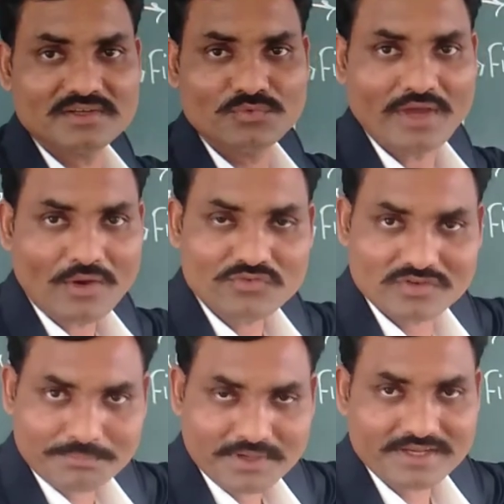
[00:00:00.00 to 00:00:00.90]
We have
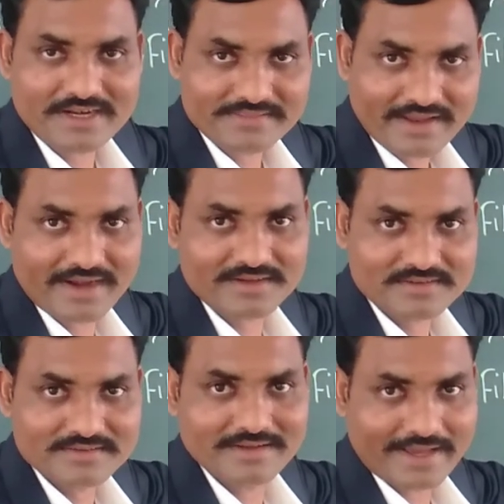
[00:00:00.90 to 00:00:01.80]
separated
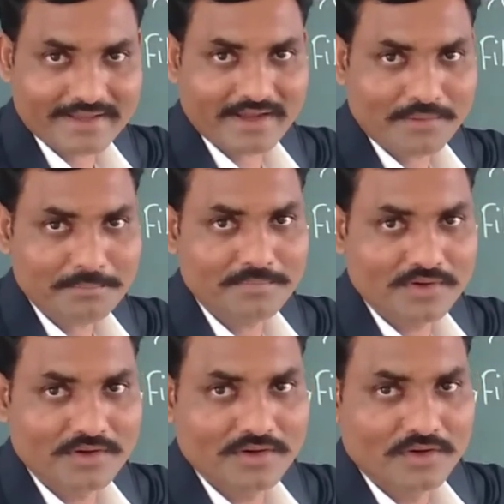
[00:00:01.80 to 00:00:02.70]
that diagram
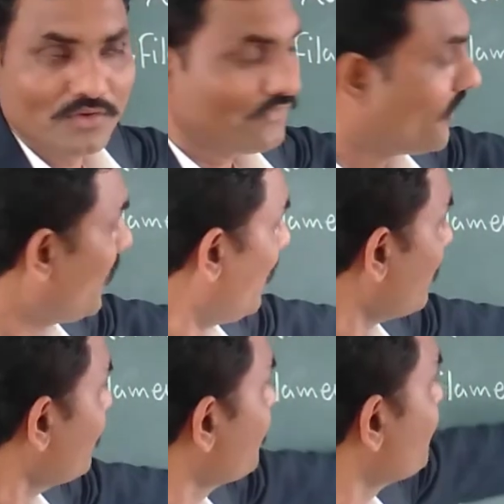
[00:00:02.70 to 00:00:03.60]

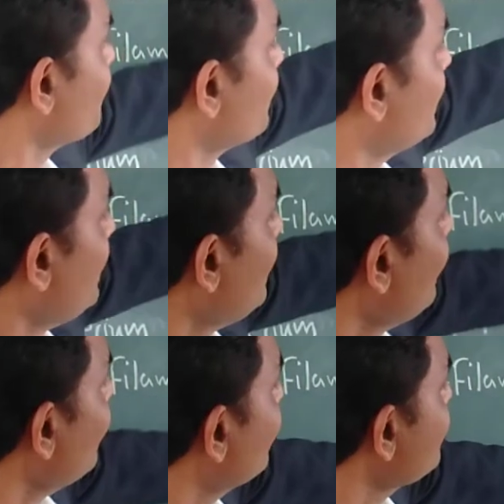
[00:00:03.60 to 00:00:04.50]
for
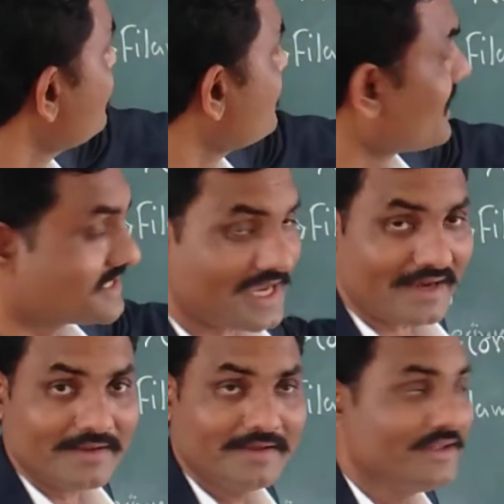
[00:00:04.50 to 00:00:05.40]
the structure.
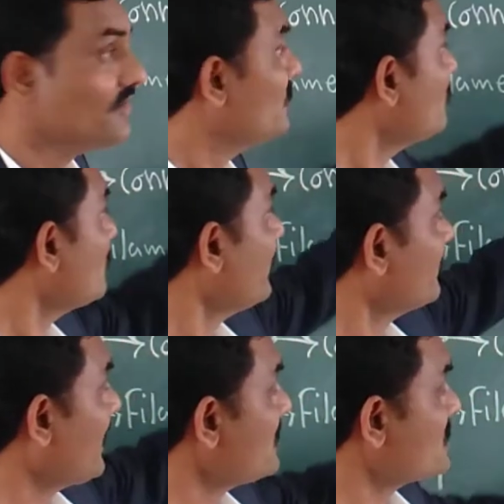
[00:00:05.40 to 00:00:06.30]
This is the
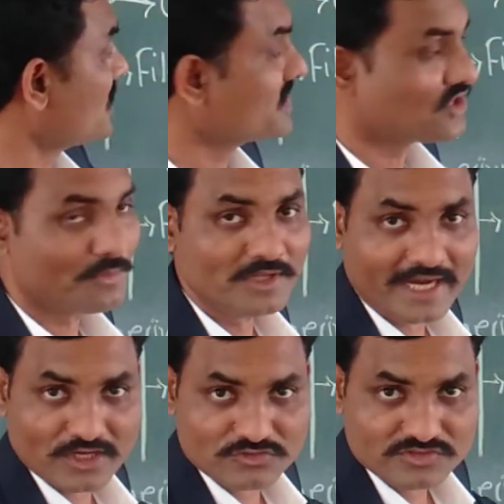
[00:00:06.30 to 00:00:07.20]
entire structure of the
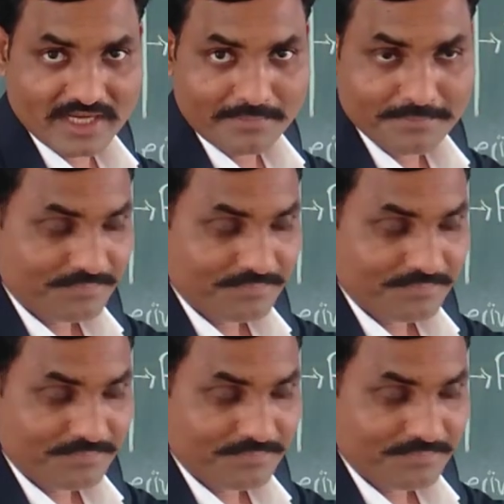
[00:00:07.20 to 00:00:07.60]
gynoecium.